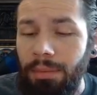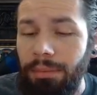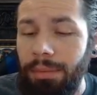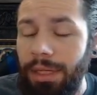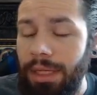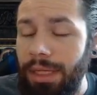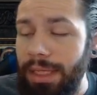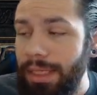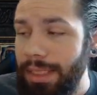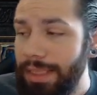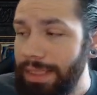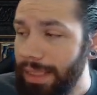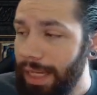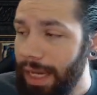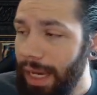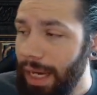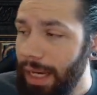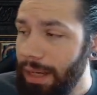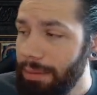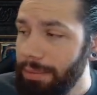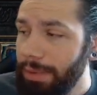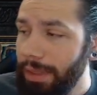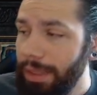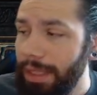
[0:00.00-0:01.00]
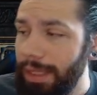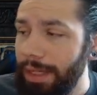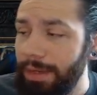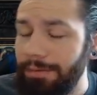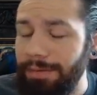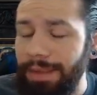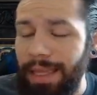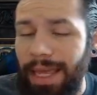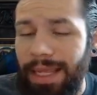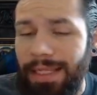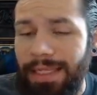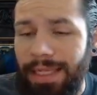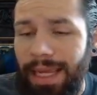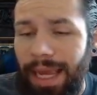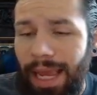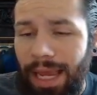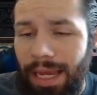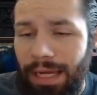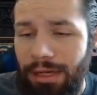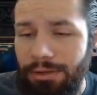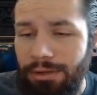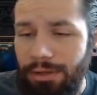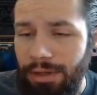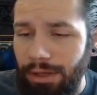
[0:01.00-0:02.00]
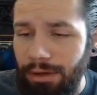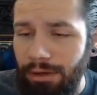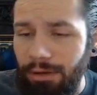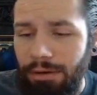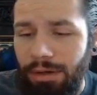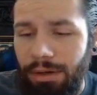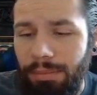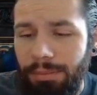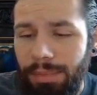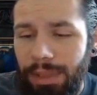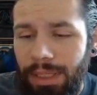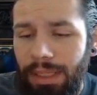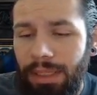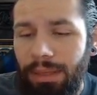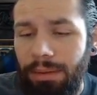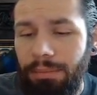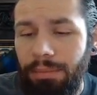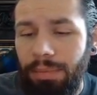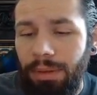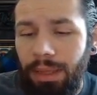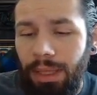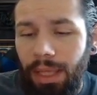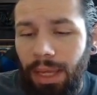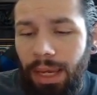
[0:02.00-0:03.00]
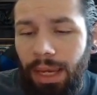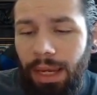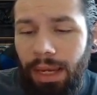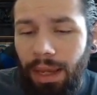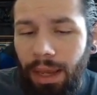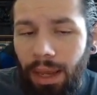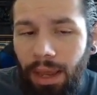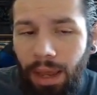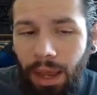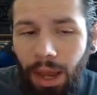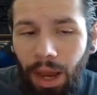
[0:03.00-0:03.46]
because I believe that's actually going to be the play.